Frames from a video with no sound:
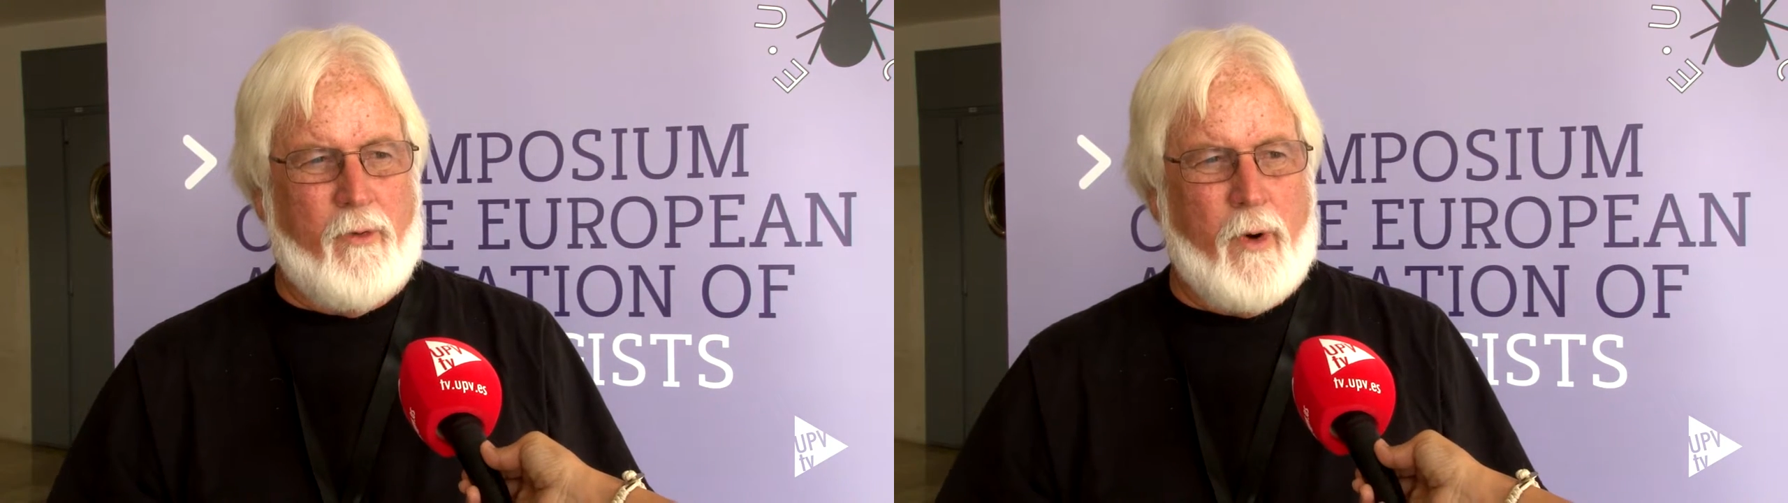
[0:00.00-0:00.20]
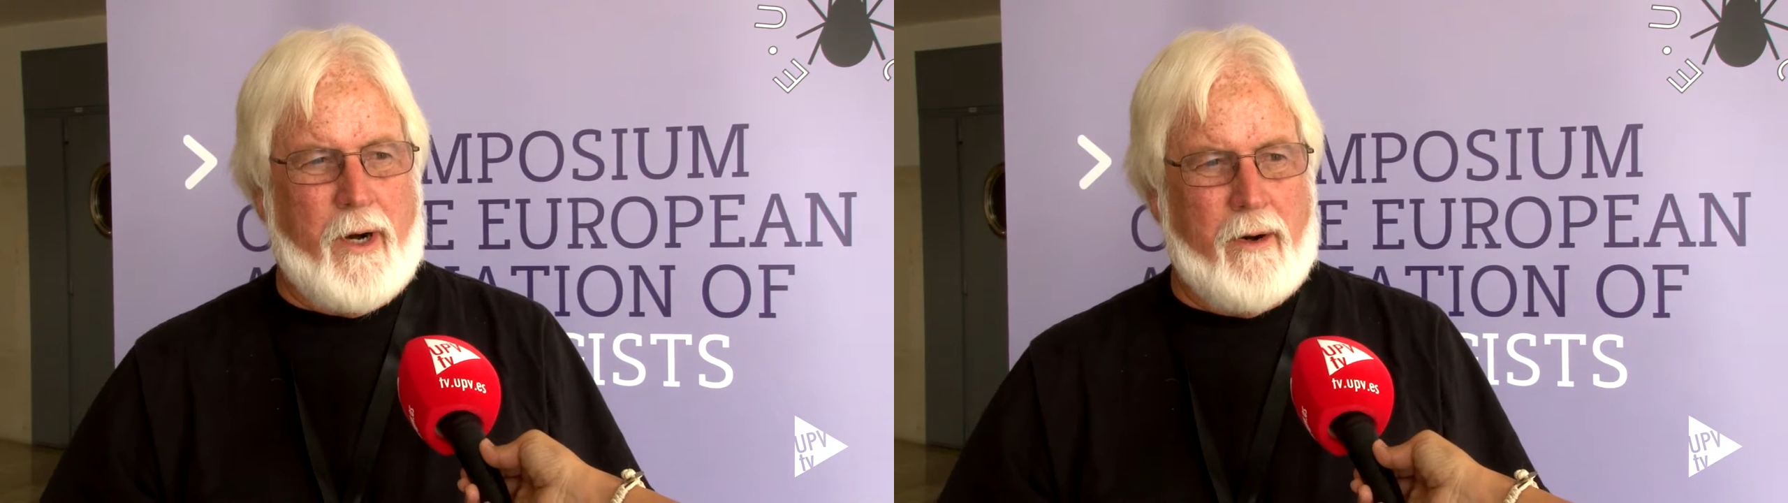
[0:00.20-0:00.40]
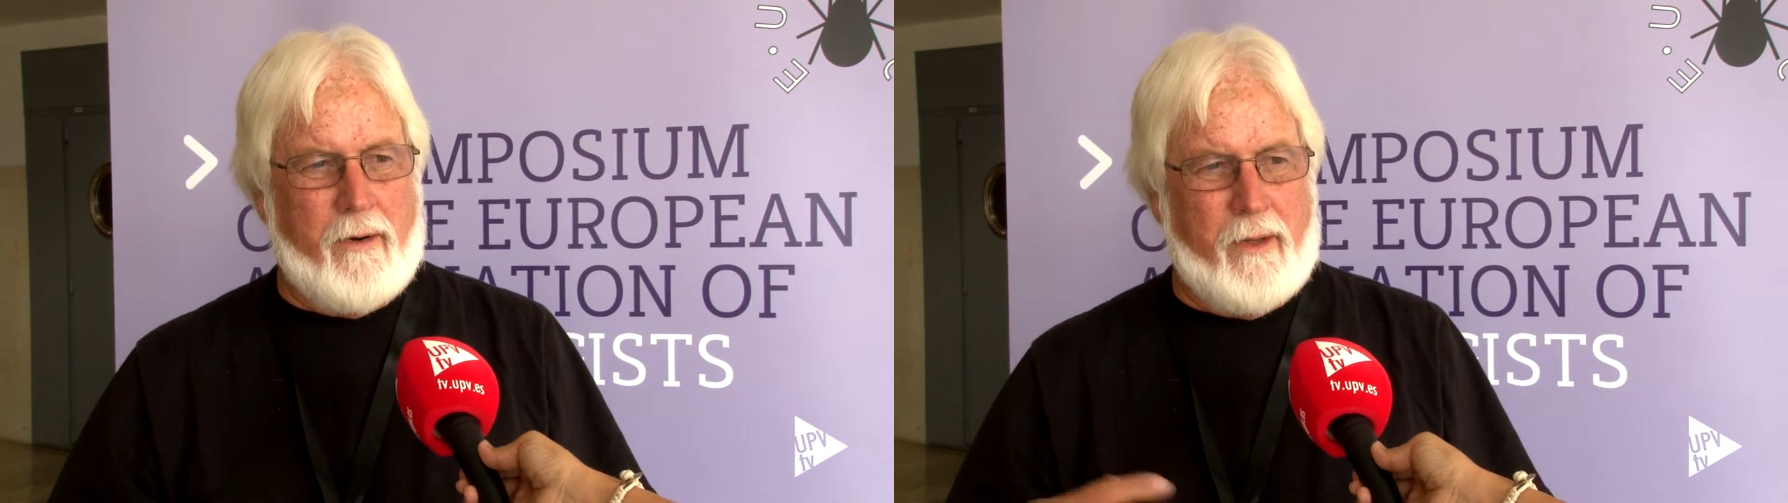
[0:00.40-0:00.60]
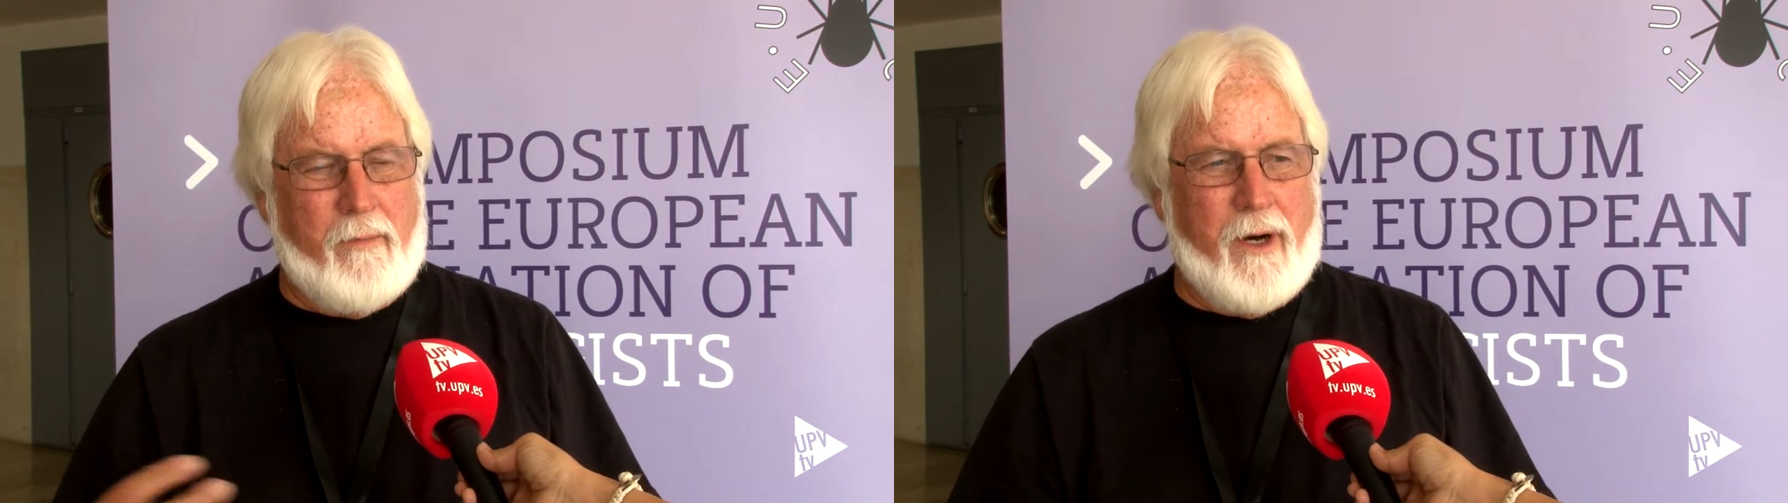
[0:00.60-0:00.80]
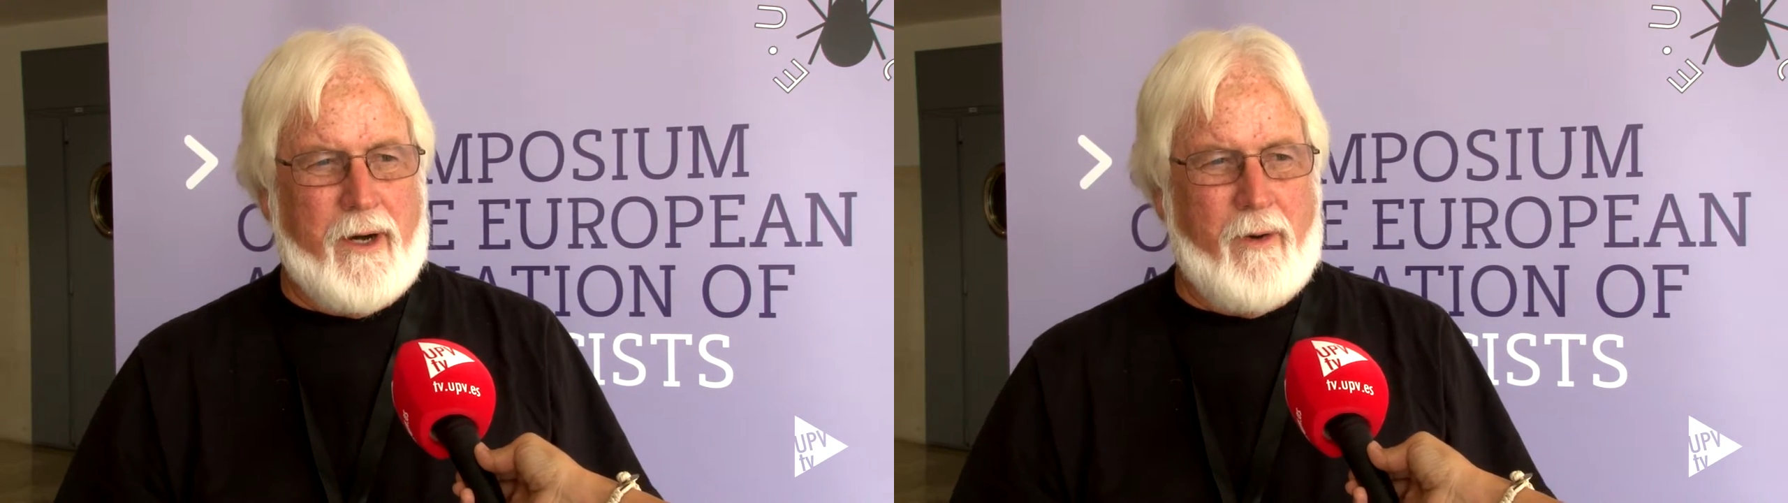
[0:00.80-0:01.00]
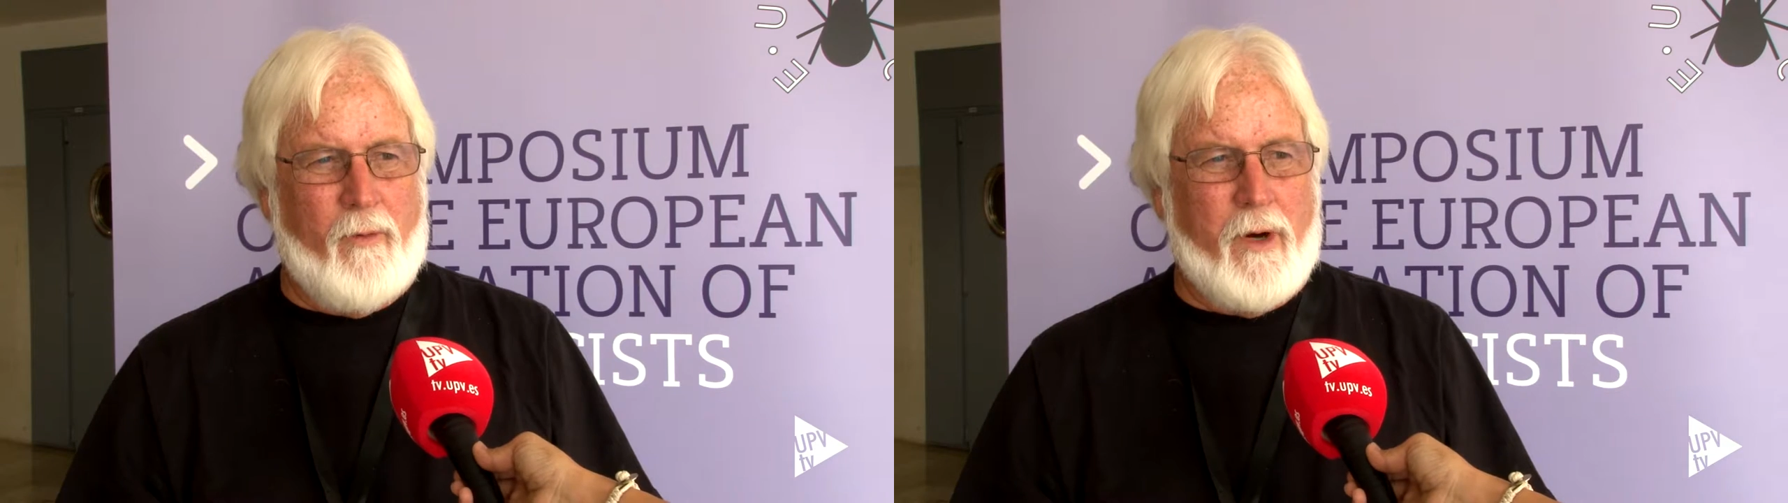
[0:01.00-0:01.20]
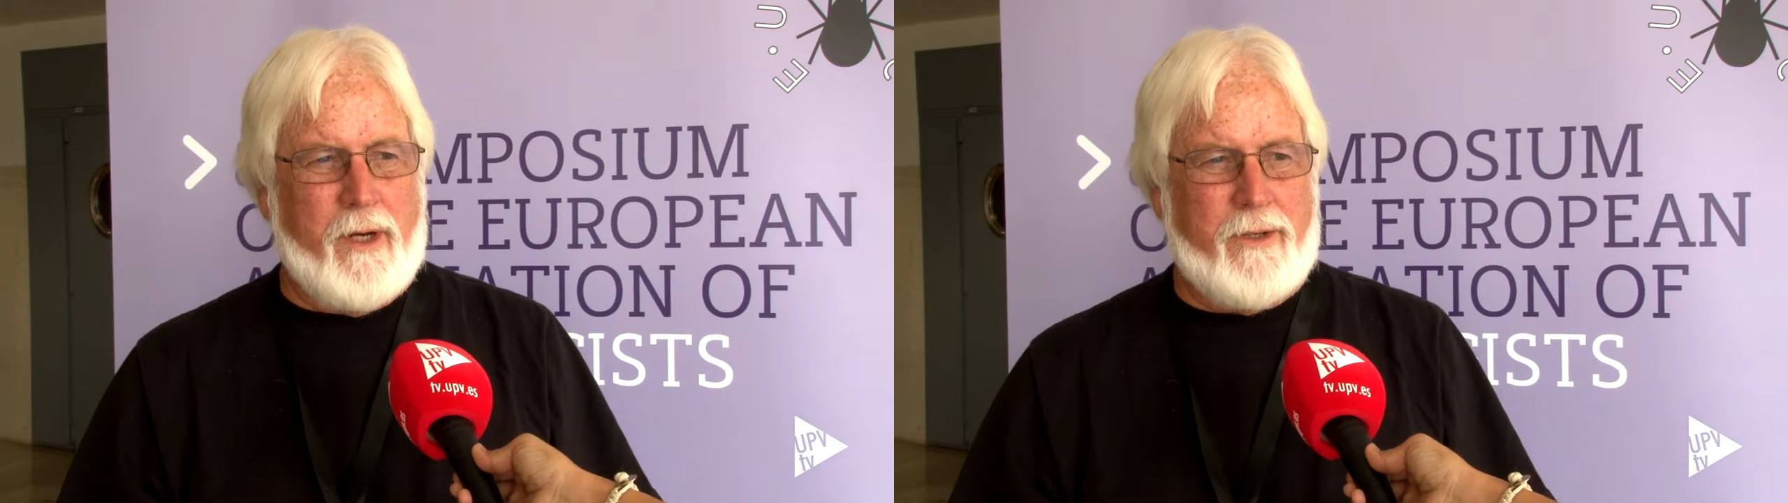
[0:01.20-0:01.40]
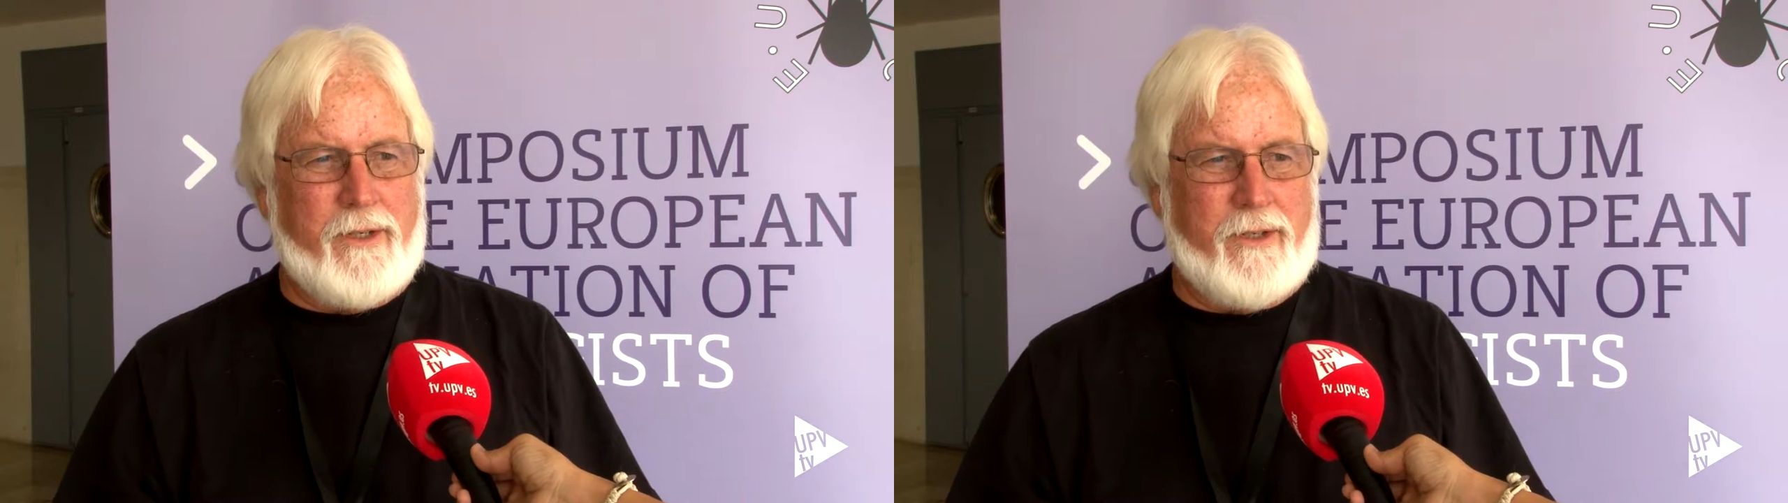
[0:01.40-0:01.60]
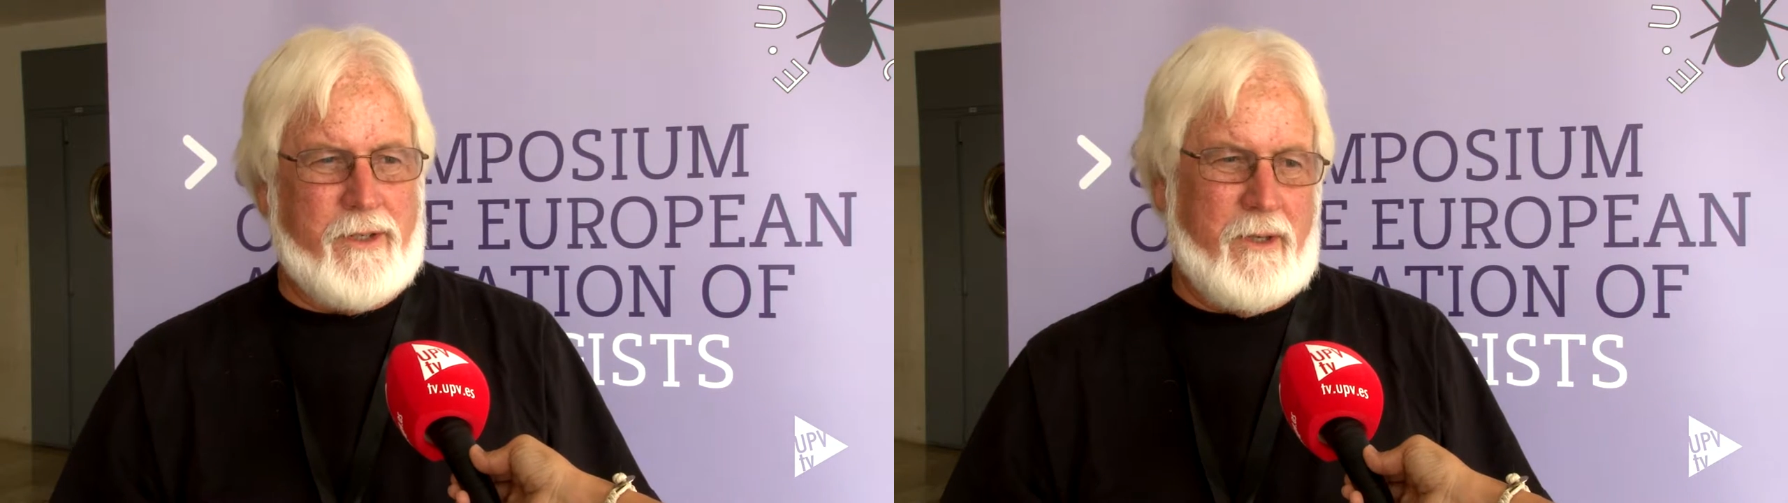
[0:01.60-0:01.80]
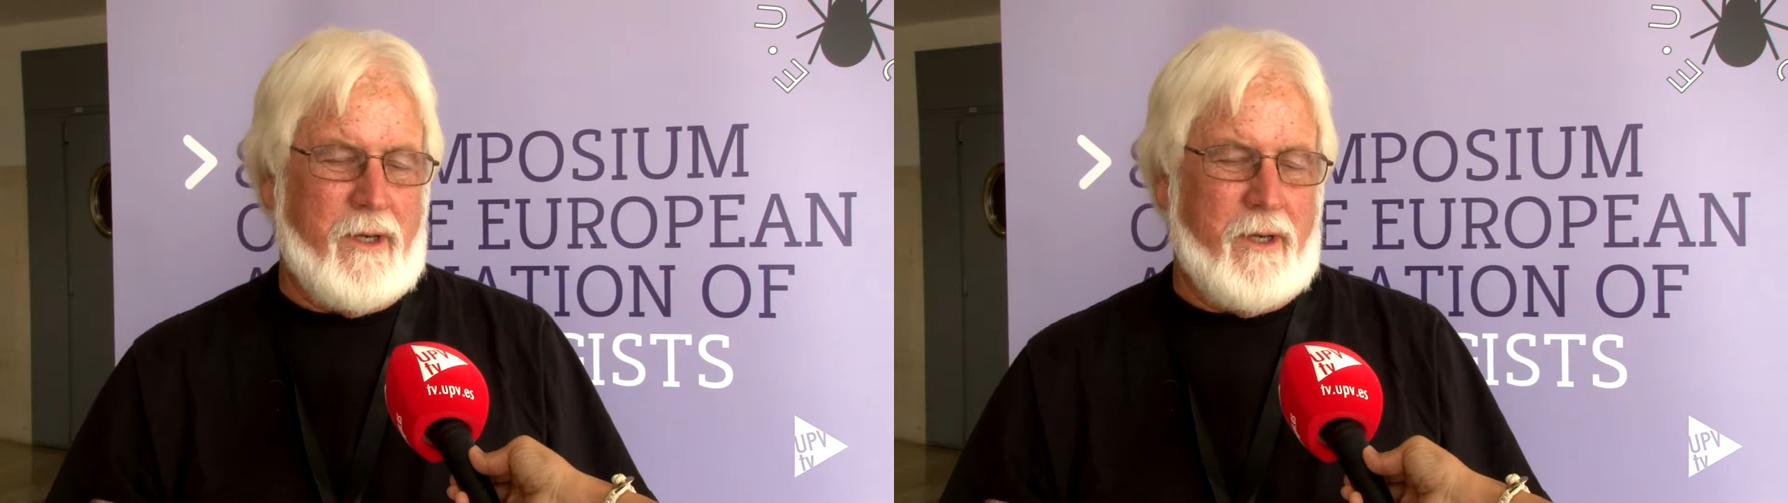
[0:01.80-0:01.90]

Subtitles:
where the body was.